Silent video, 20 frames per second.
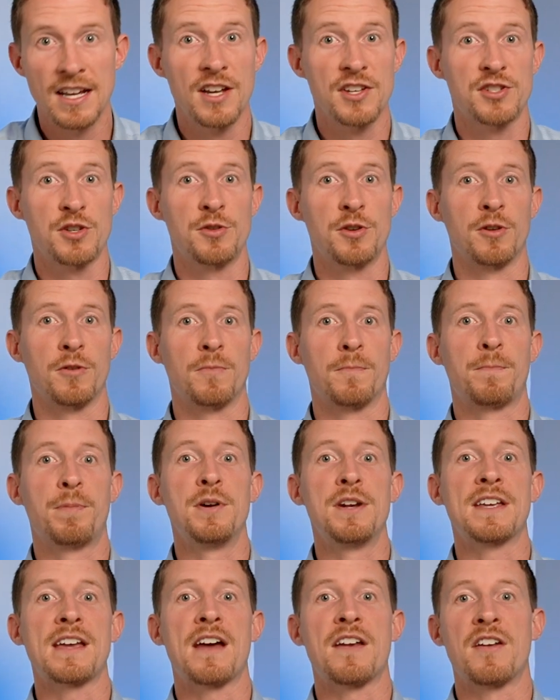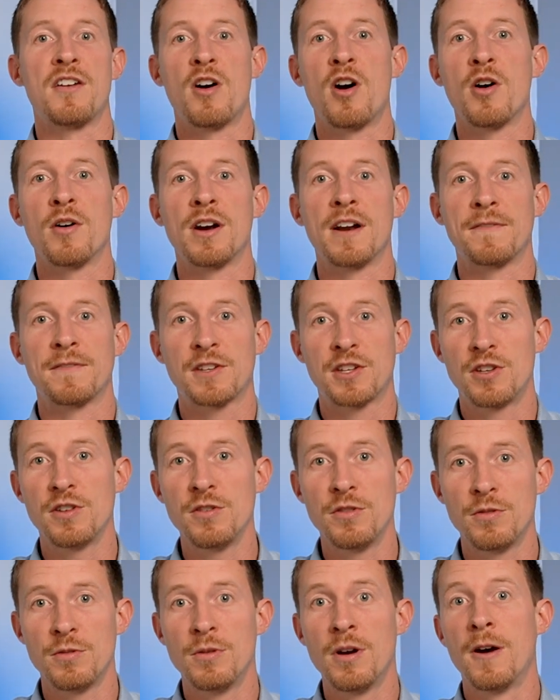So they're putting out an
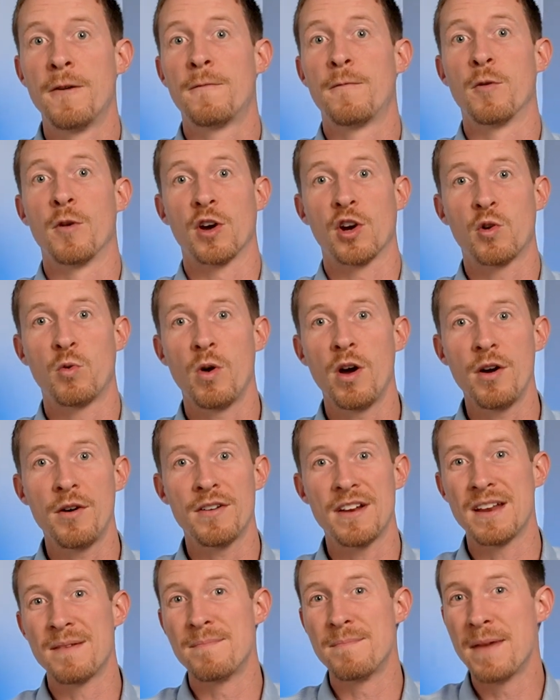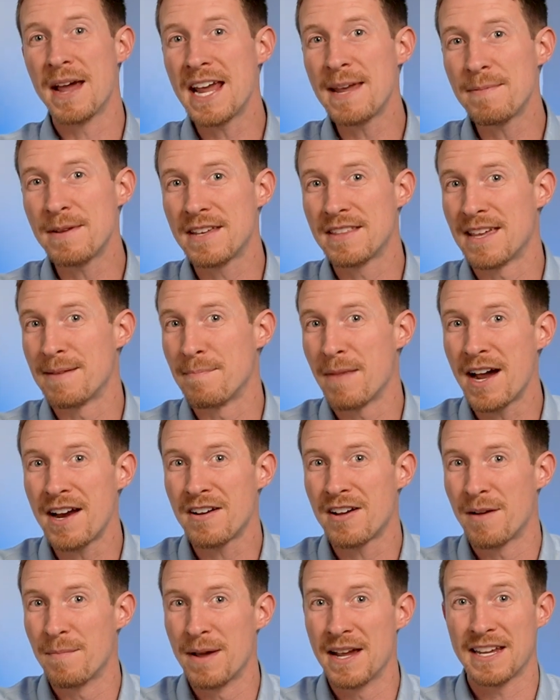RFQ for a quote, and maybe they might
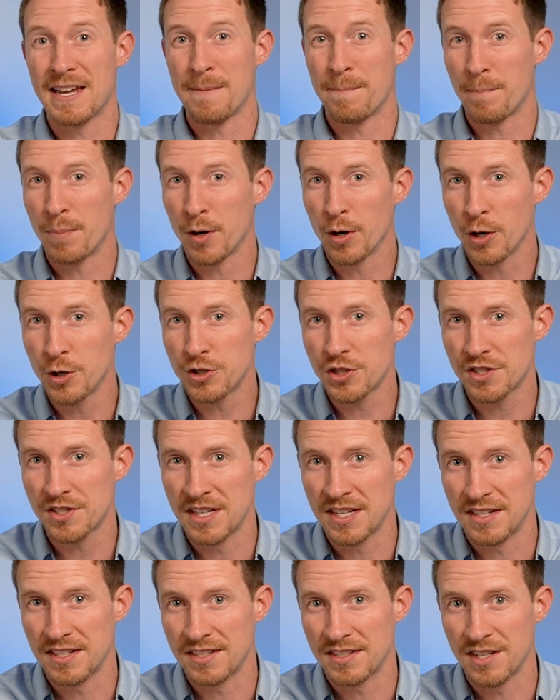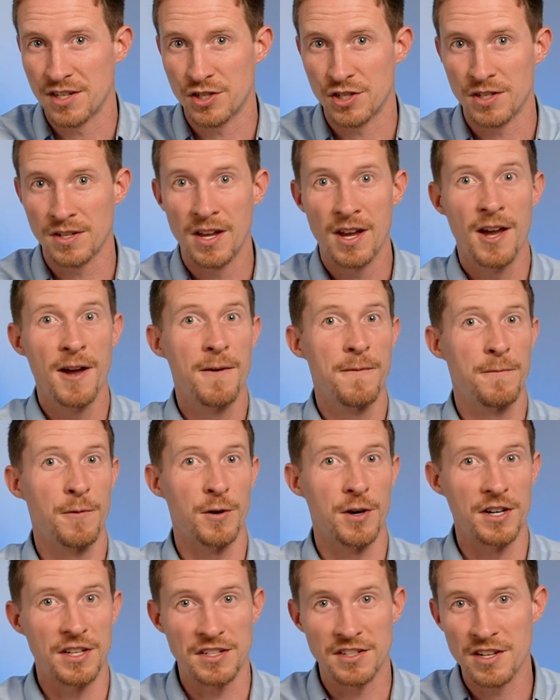not make a purchasing decision
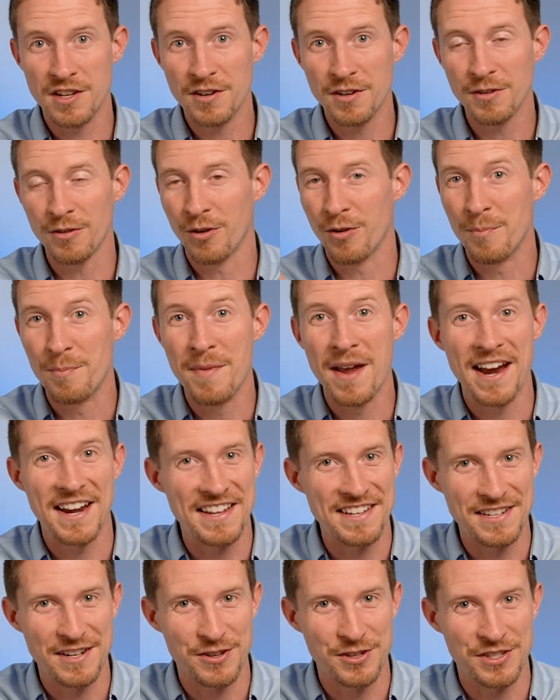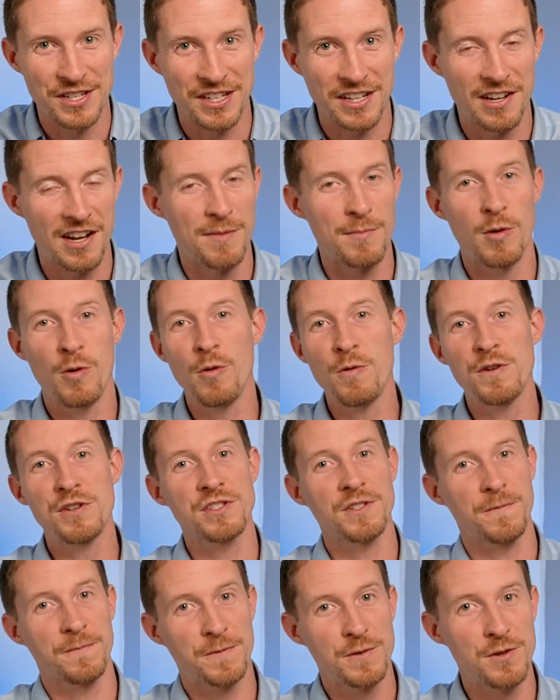for a year or many years to come, or
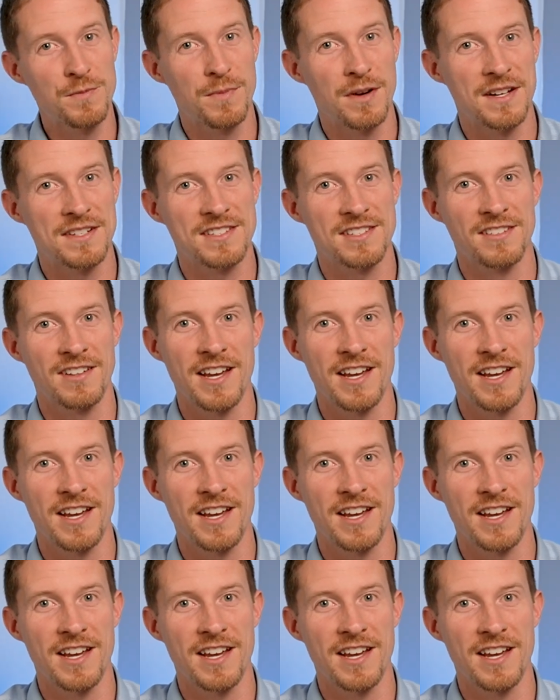just a few months